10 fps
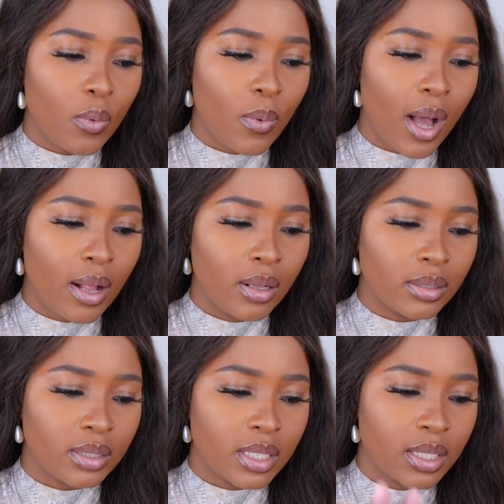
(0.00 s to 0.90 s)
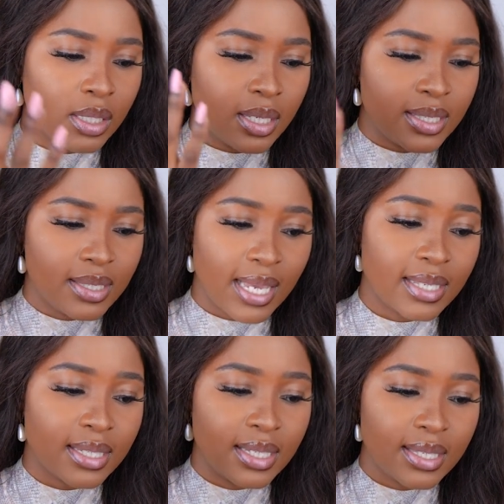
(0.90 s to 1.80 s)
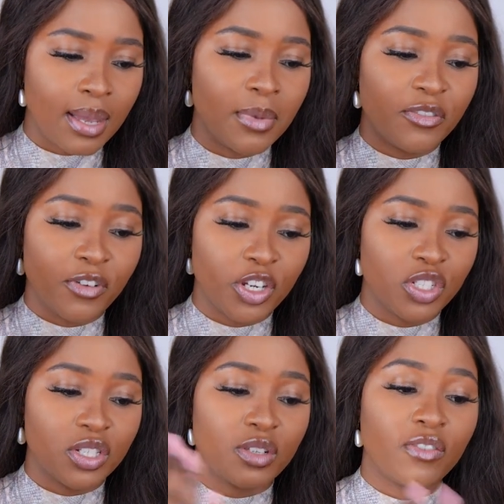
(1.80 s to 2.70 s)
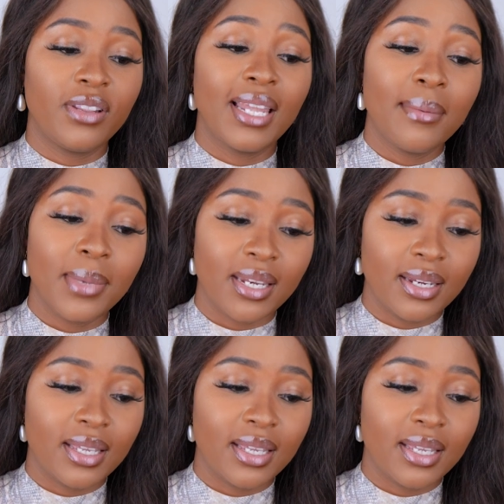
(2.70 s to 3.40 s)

wild, zesty summer freshness of lemon